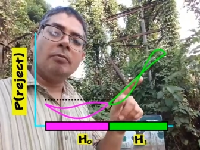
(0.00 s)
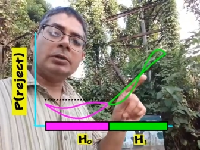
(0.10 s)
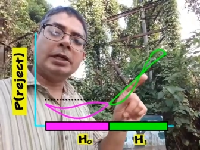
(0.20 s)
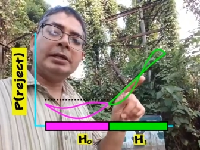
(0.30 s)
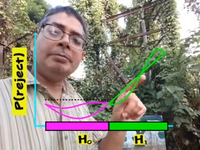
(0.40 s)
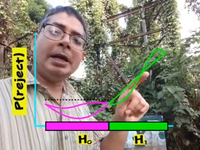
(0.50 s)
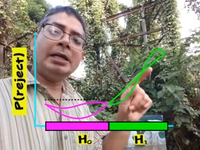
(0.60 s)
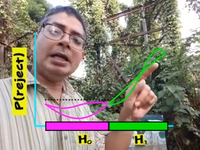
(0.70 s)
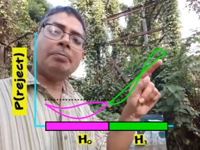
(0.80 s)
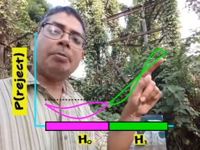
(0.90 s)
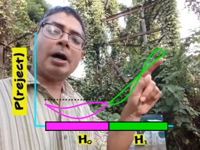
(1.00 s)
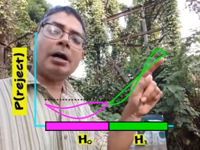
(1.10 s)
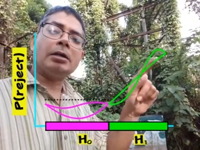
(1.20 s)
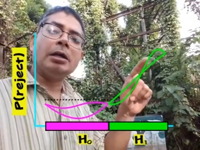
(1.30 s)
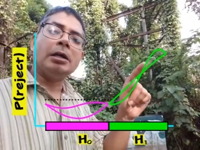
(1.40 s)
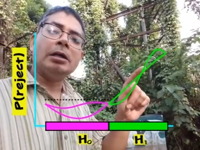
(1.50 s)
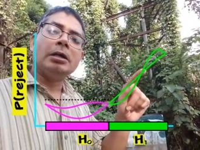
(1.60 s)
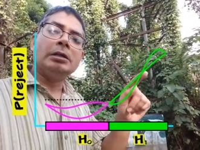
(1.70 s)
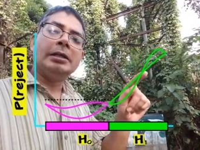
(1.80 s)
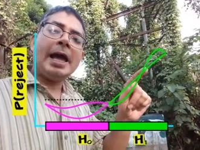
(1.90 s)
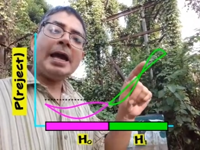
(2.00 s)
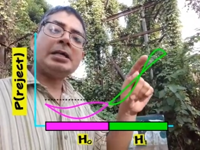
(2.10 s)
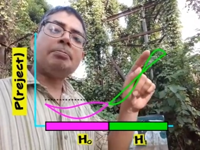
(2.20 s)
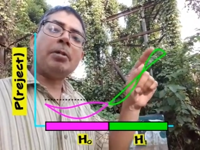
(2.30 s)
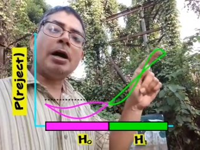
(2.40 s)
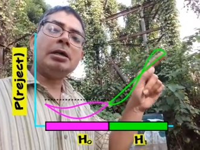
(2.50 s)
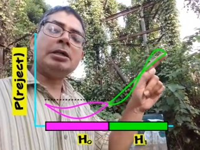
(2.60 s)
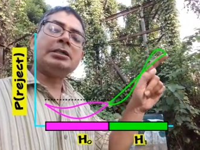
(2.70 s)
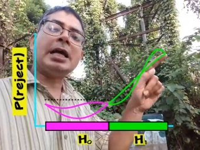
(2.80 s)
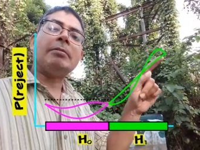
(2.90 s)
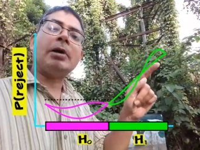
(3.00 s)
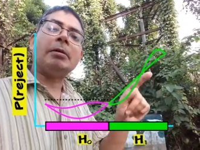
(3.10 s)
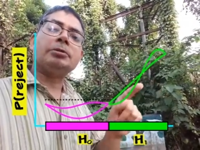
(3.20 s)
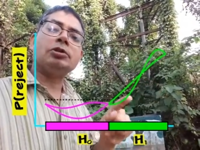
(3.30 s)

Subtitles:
For the remaining part, that part is above.